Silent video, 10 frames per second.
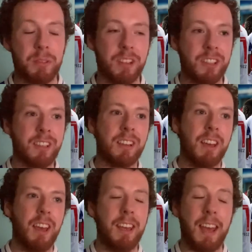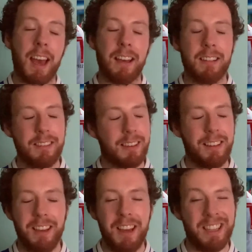So it's just, yeah,
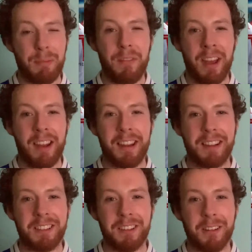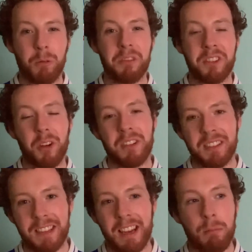it's a bit of a headache to want to go to the
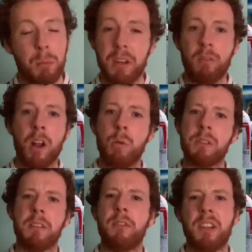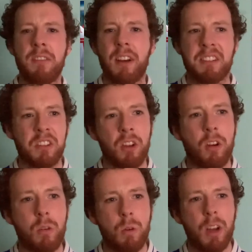stadium. But we did it right. What was it? 13,000 in
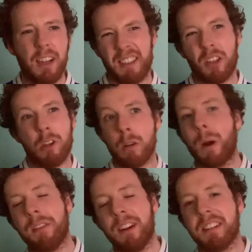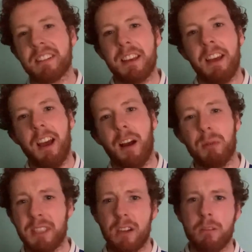total. That's including away fans. But
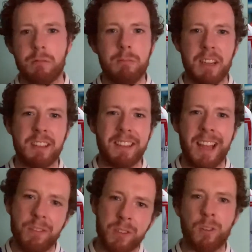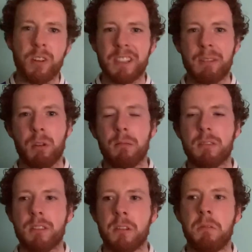still, that's like the average for us at the moment.
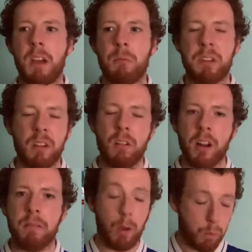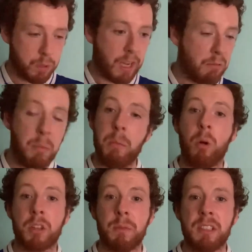So yeah, we did all right. I will say I'm a bit more
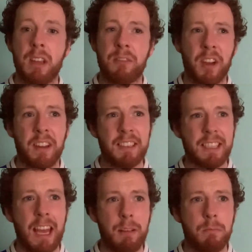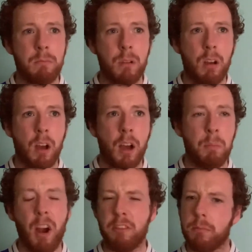optimistic for our next game.
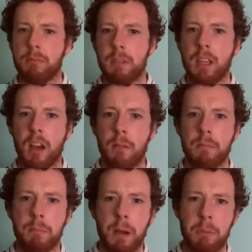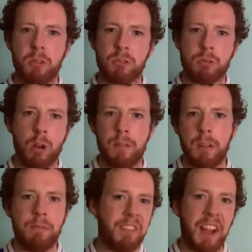Apart from the Papa John's trophy
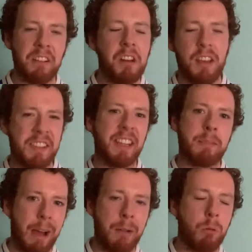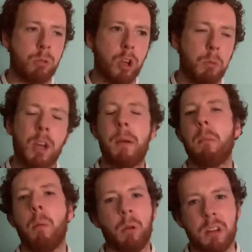thing, is against Blackpool. So I'm looking a bit
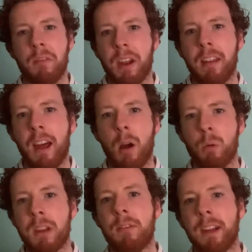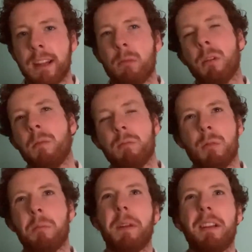more positive ahead of that. I did think that we
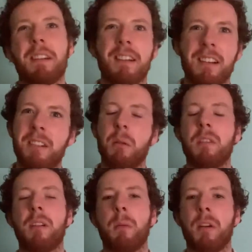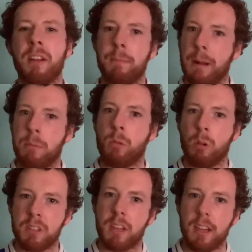would be with it, but I think Blackpool
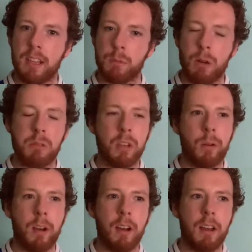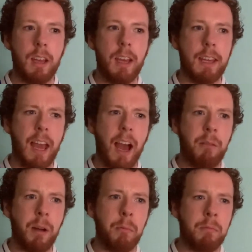lost today as well. So yeah,
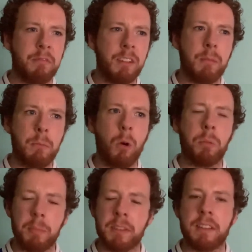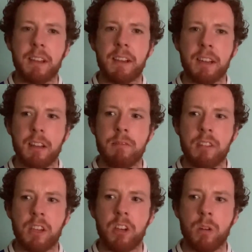I'm feeling a bit more optimistic, and I
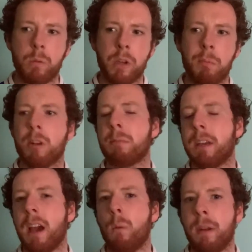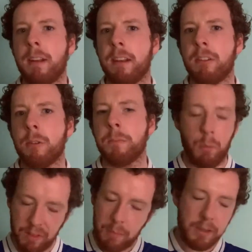think, you know, we could possibly get a win there too. And
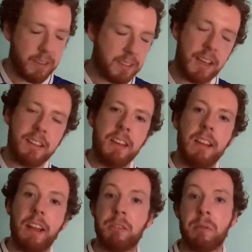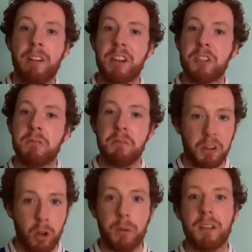with that being said, that was my reaction. I
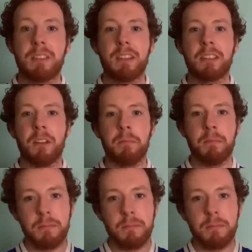hope you guys see you next time.